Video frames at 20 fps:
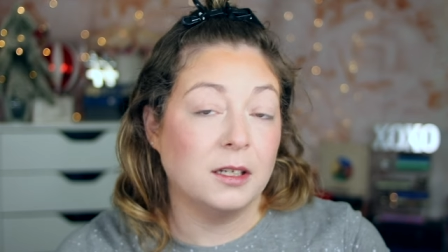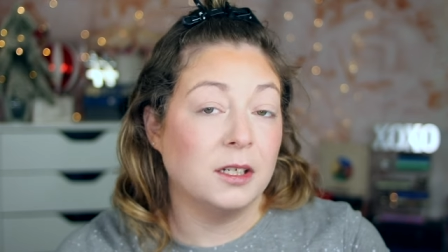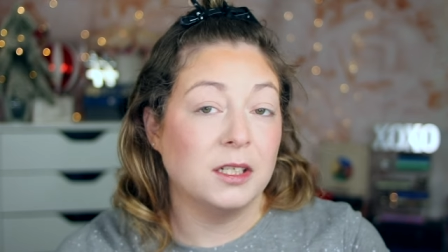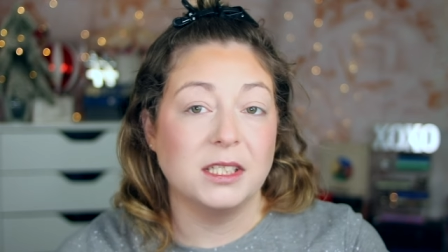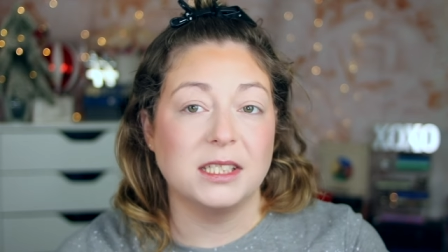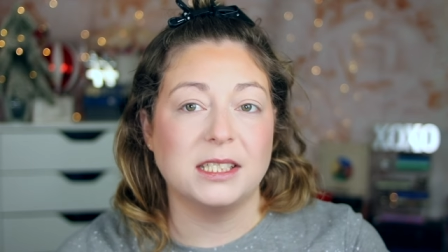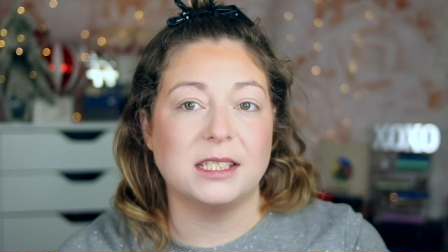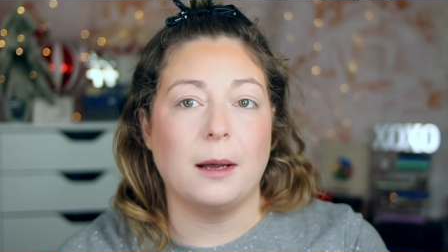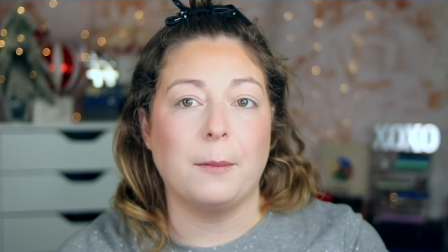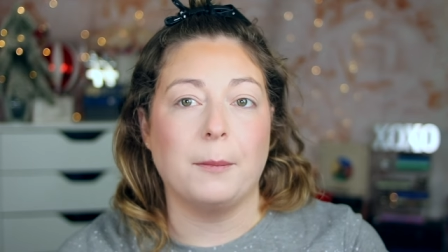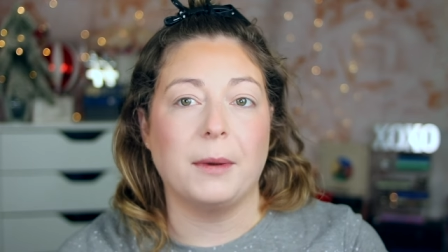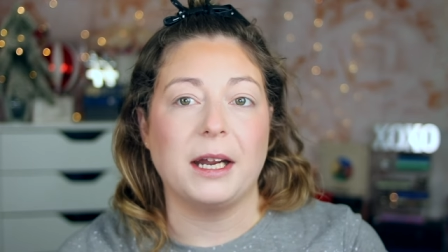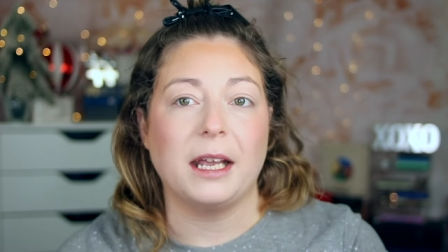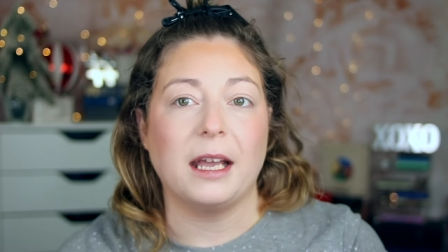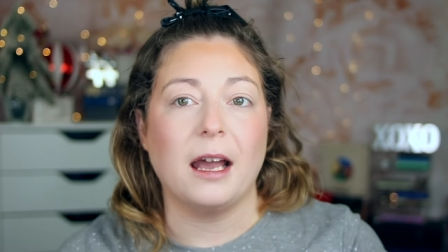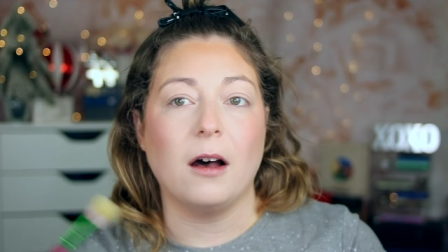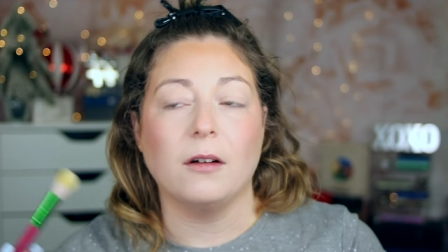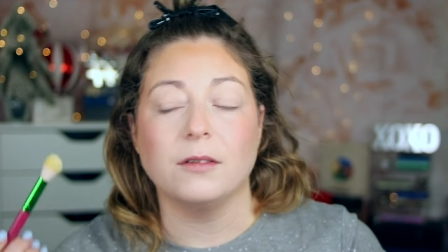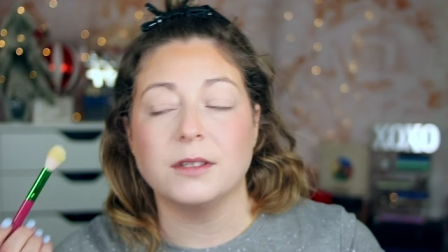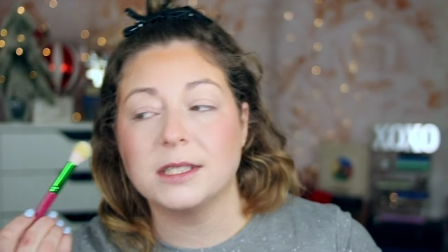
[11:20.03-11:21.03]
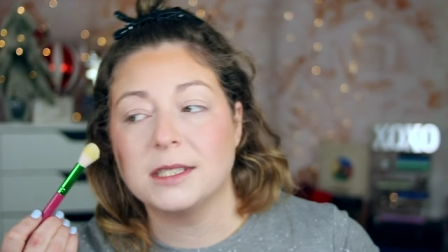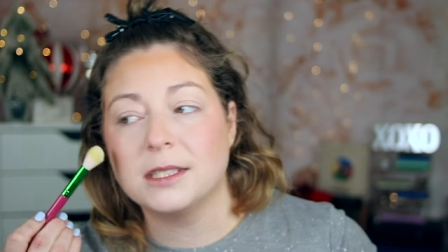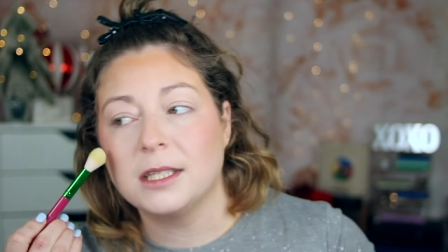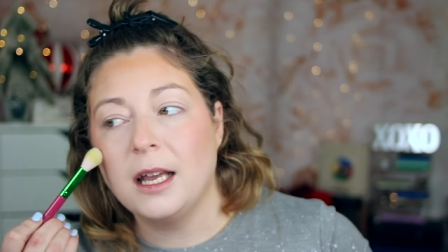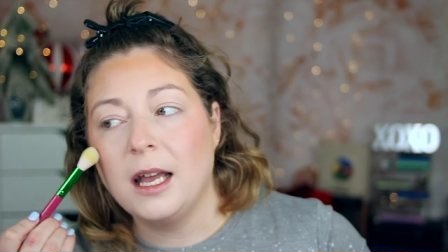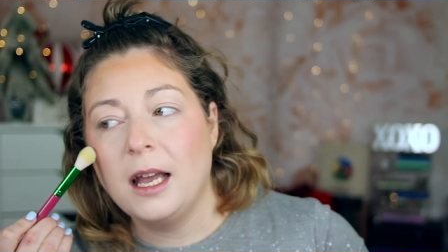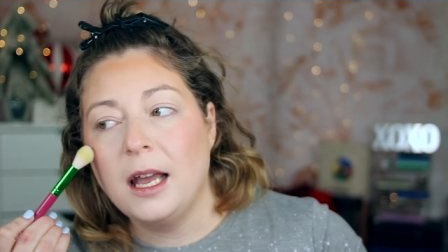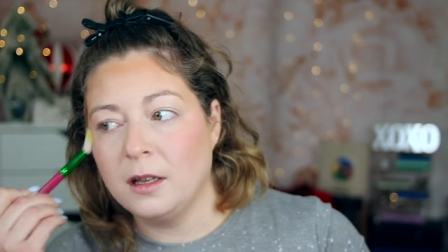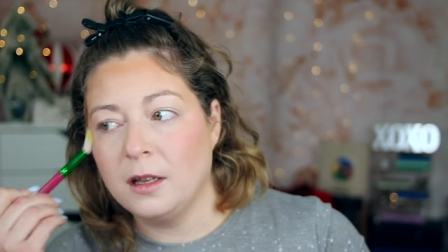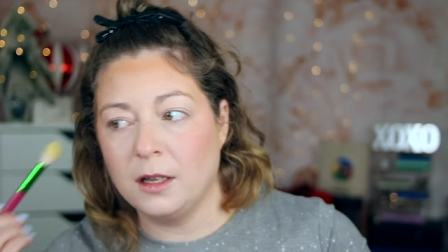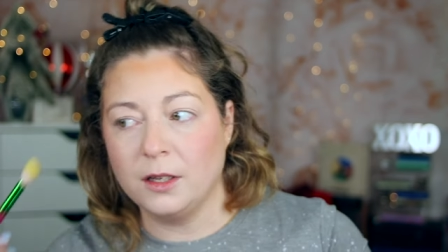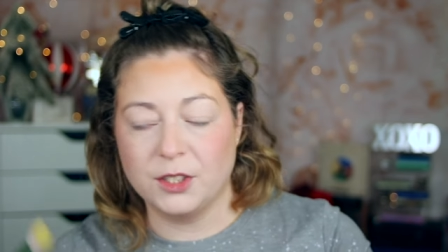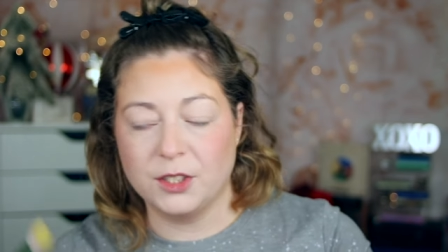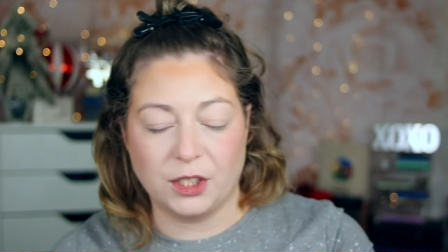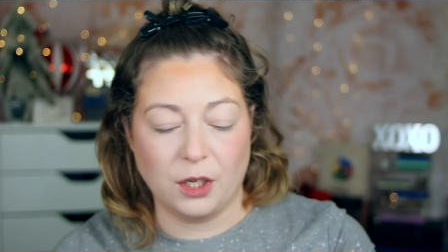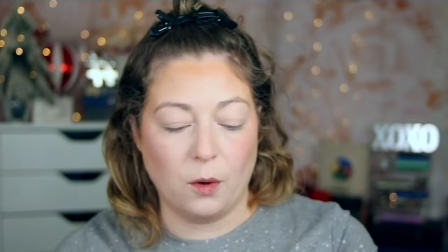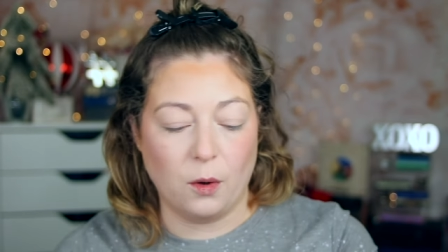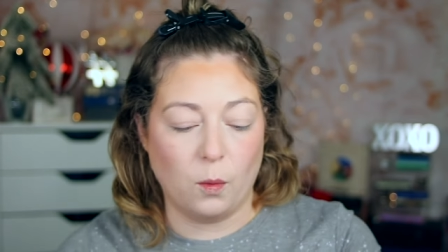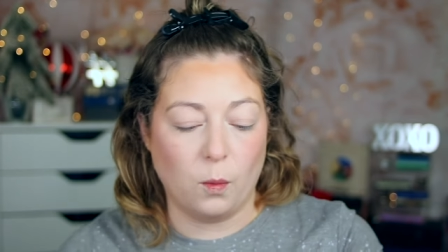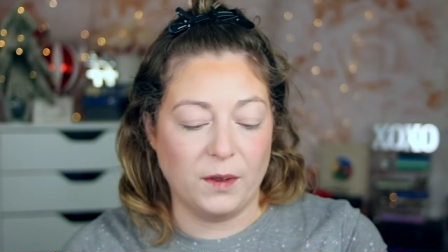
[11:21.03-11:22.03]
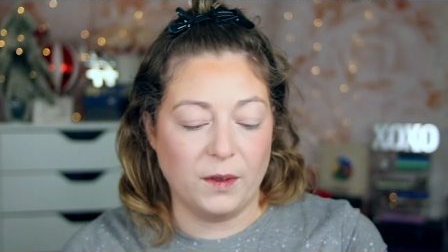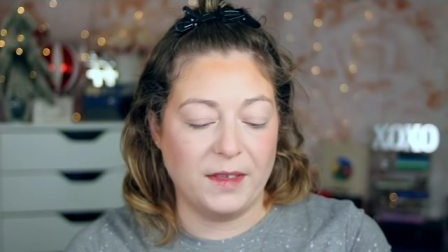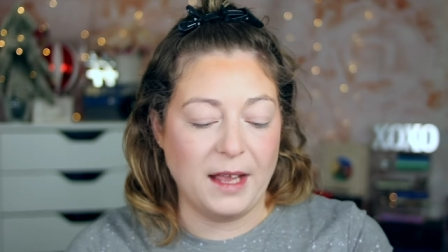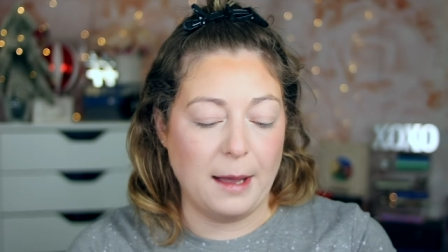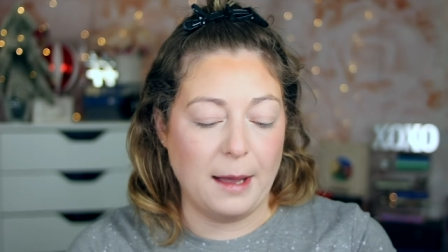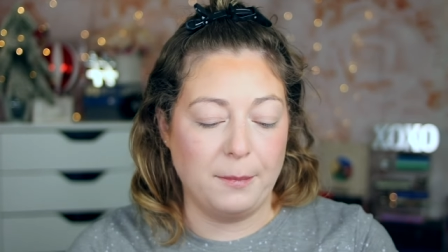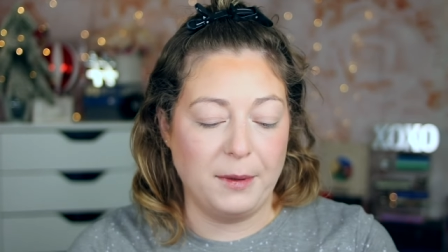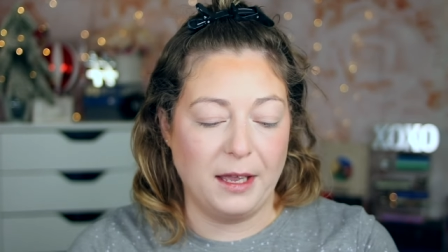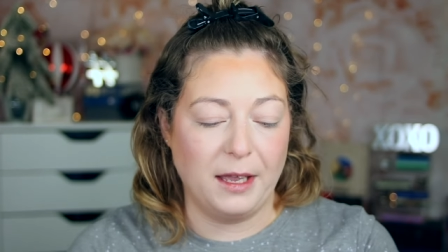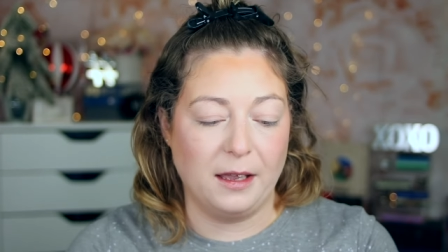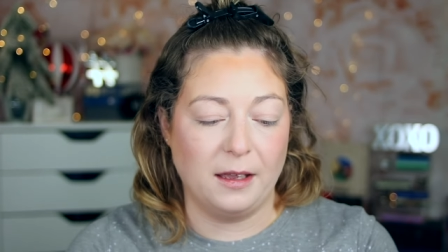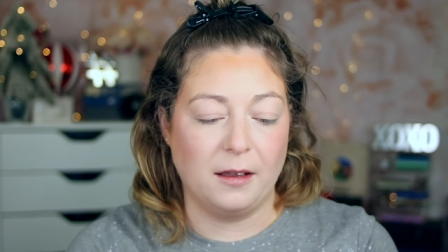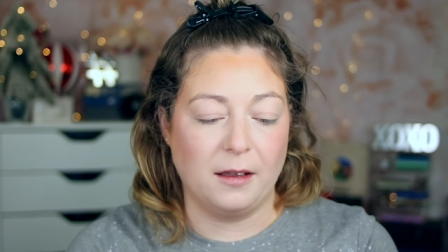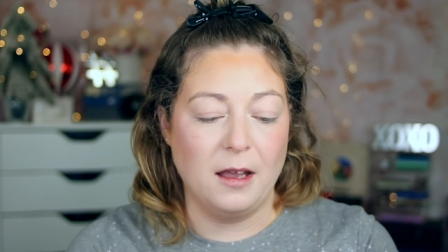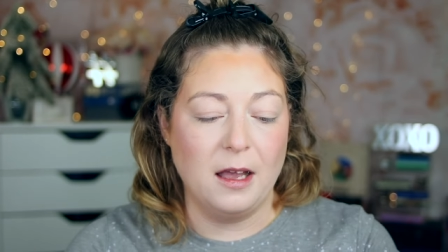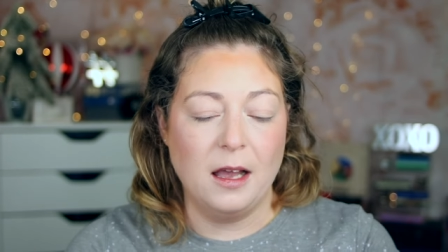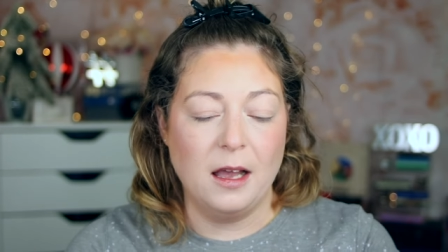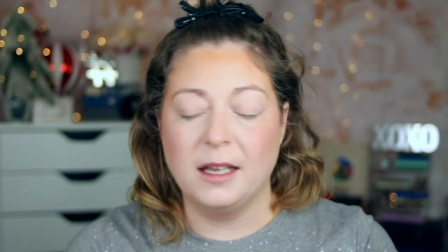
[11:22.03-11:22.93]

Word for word: somebody else. So with that being